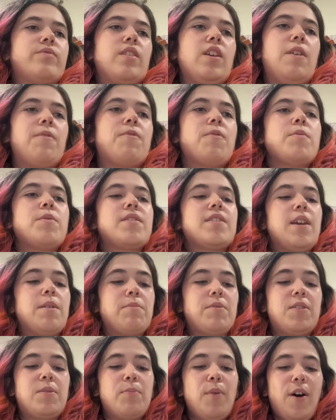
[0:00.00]
I'm from the same
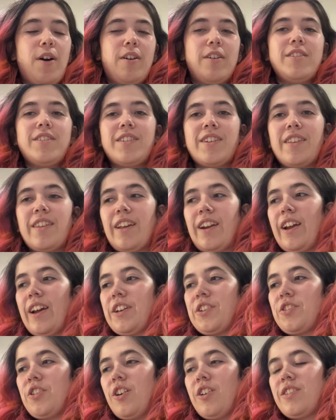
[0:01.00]
spot that I
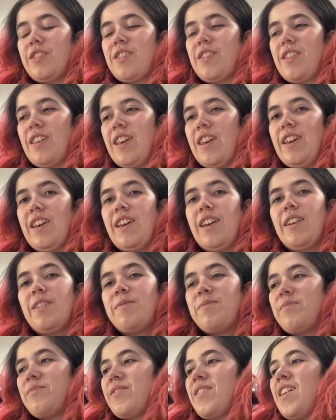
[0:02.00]
got the
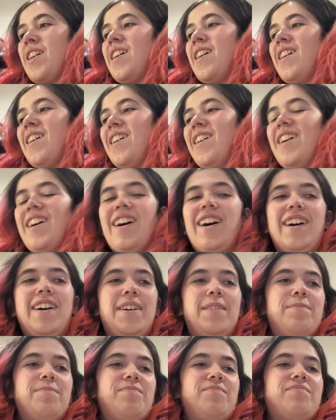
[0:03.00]

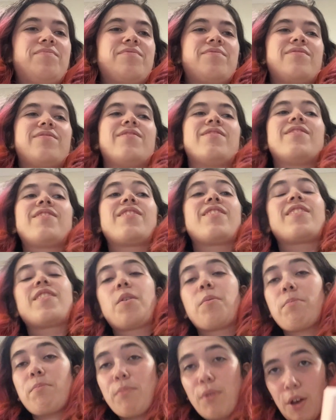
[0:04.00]
um,
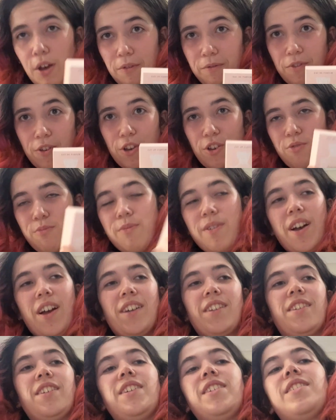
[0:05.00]
perfume. I
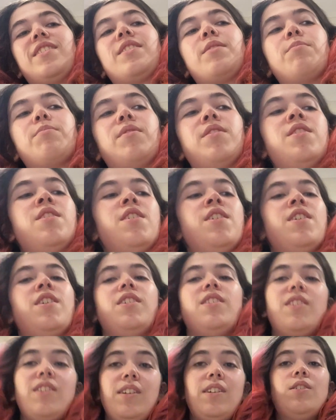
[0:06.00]
did some
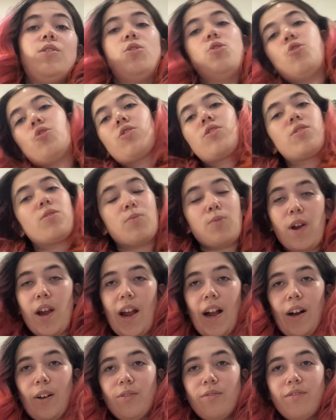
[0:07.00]
little looks
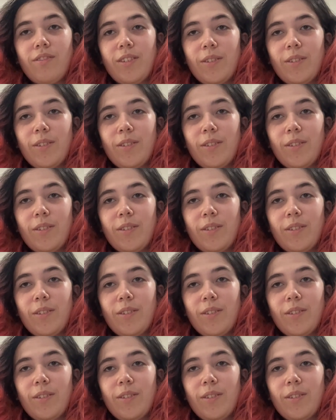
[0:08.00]
around